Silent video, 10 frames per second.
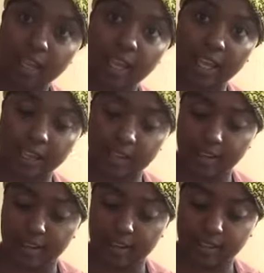
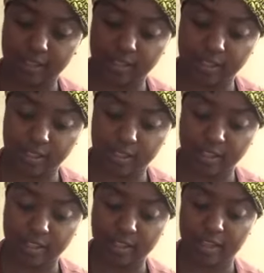And
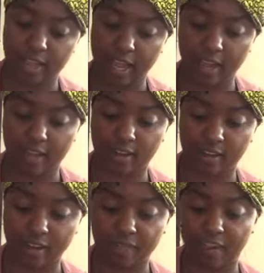
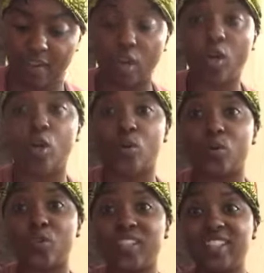now I found a
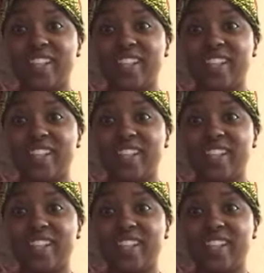hole